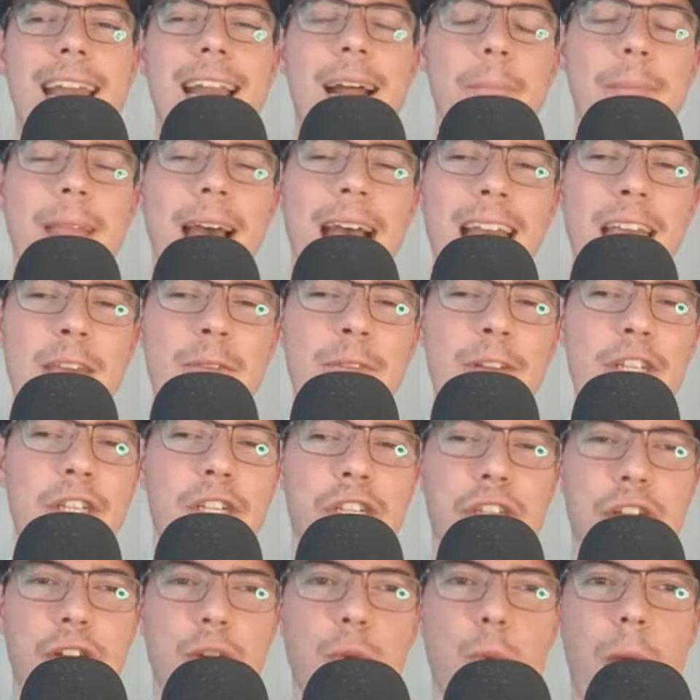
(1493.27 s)
And I'm not
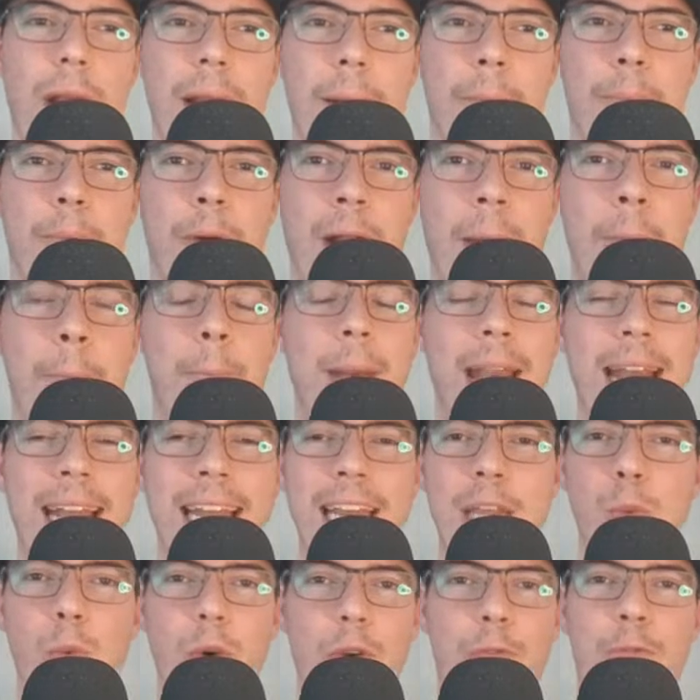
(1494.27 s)
even sure where Brett
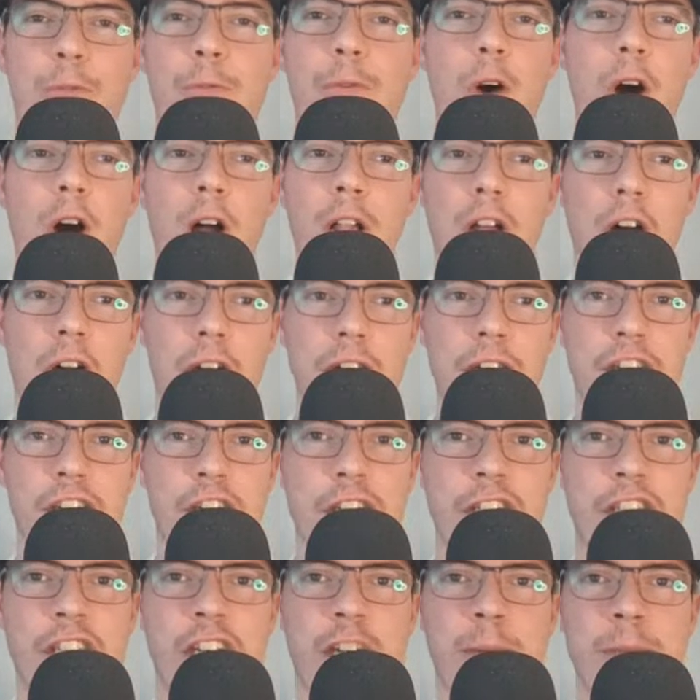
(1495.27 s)
Baty would fall
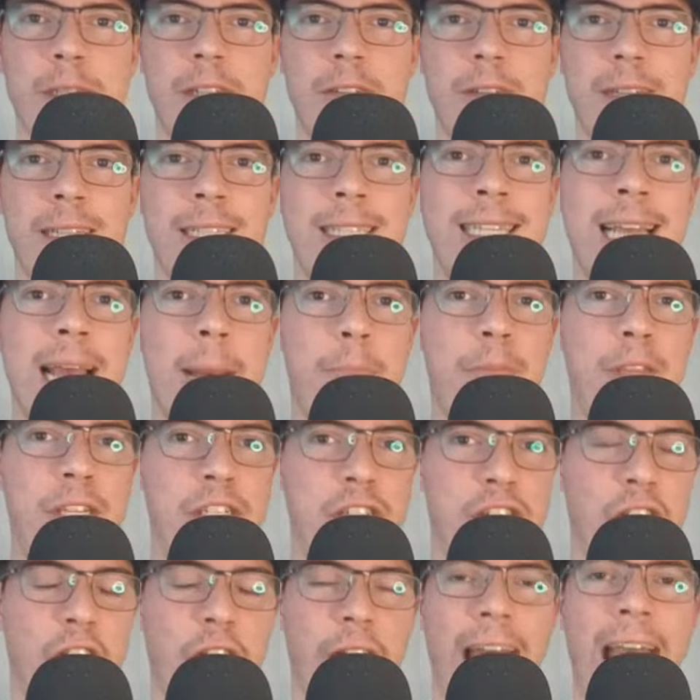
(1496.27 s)
under in terms of the
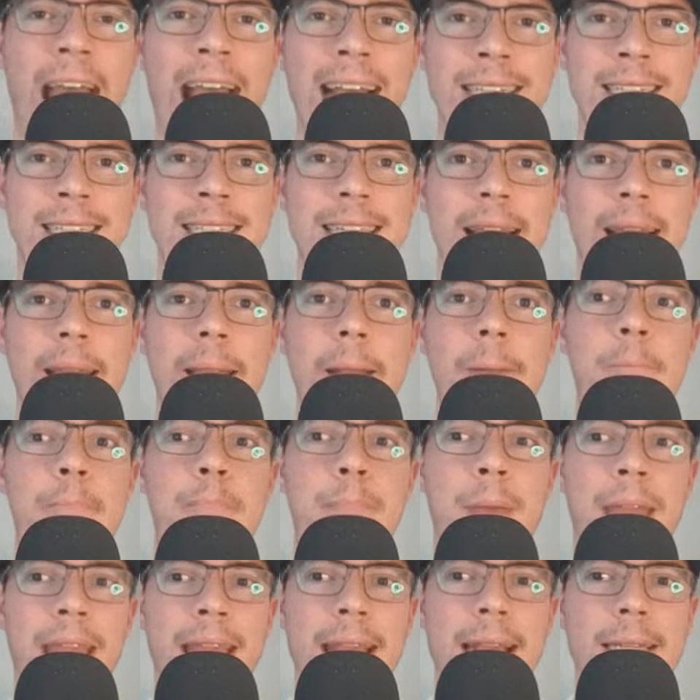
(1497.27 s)
depth chart at
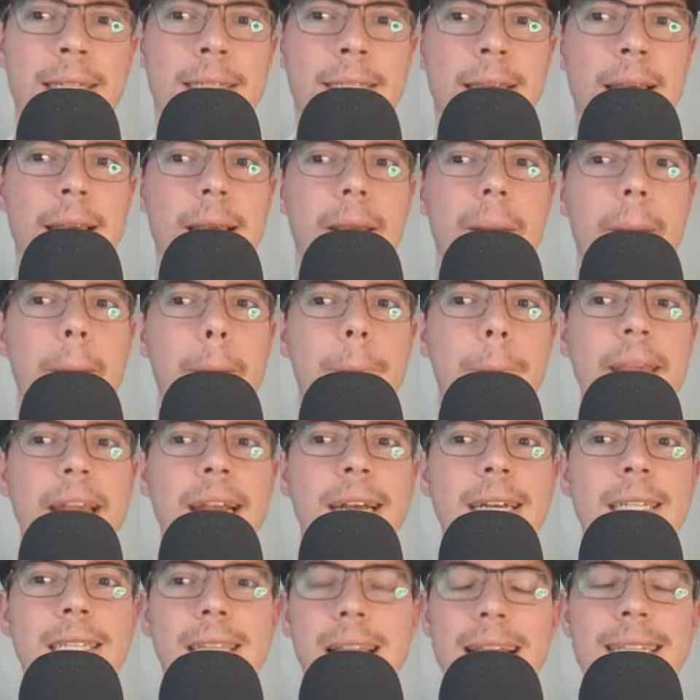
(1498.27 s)
second base,
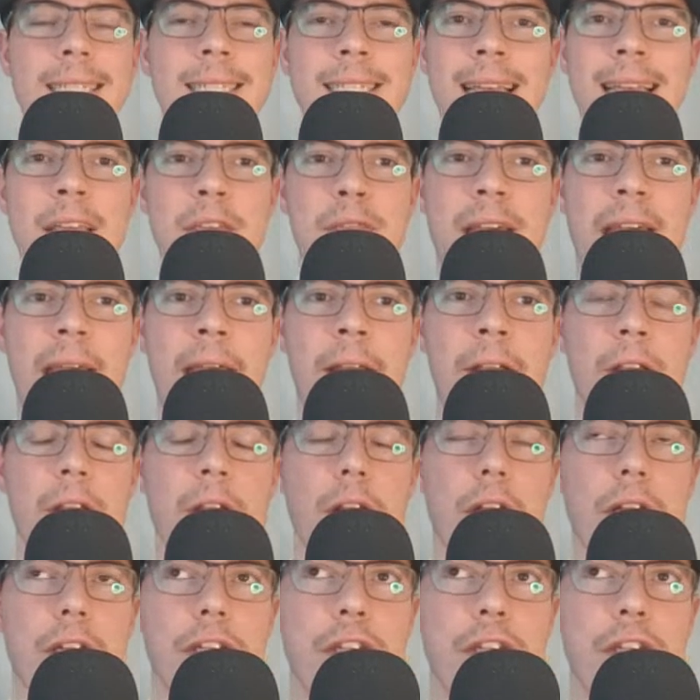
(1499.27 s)
because let's say that